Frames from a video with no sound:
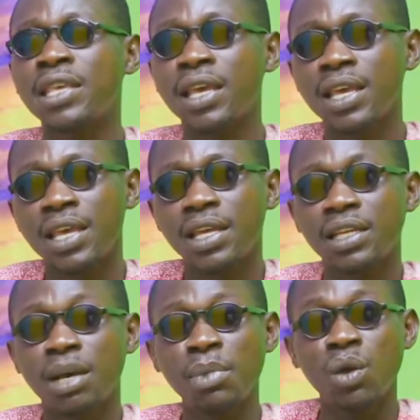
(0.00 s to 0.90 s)
Yeah.
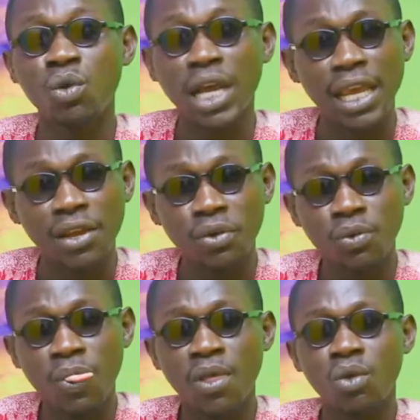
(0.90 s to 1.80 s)
Them na work here
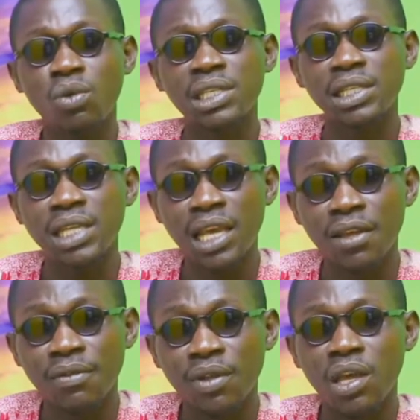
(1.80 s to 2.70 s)
what's in there?
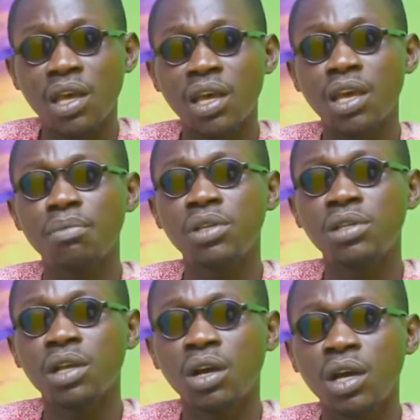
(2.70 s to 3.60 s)
Um,
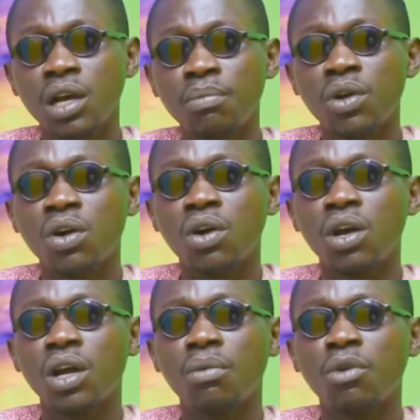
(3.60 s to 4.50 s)
um,
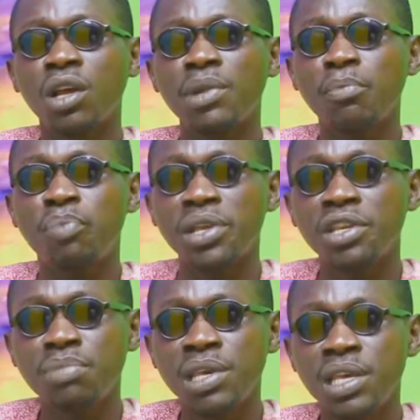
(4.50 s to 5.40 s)
uh, I am the penny
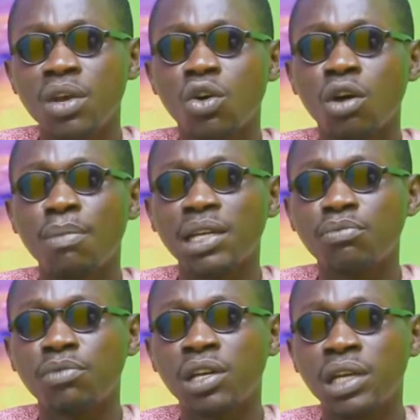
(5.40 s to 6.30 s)
be or man
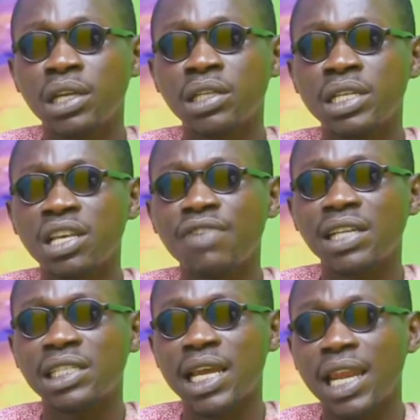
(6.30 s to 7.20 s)
ne seven
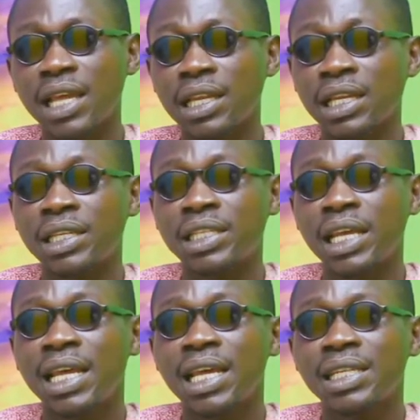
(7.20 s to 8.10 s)
talent,
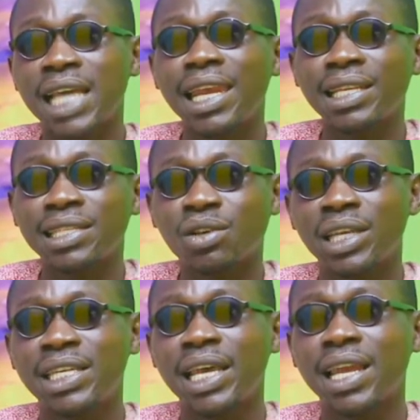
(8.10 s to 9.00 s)
talent on your
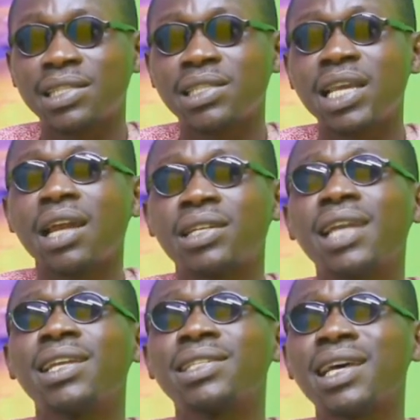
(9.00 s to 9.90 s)
tenants,
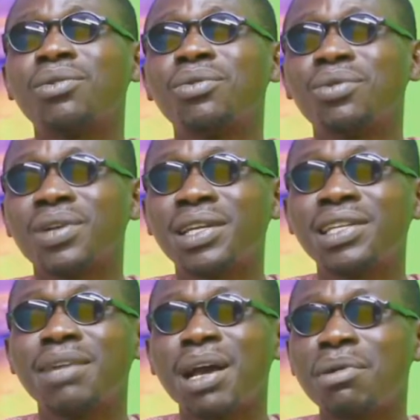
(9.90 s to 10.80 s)
talents. I will. The damn
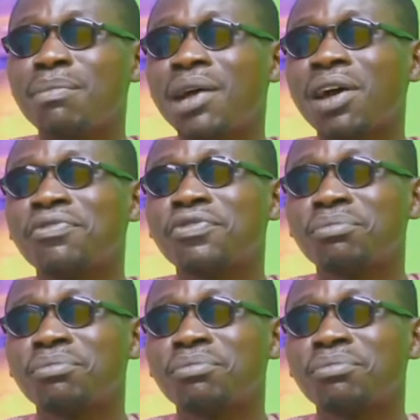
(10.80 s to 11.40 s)
man awful.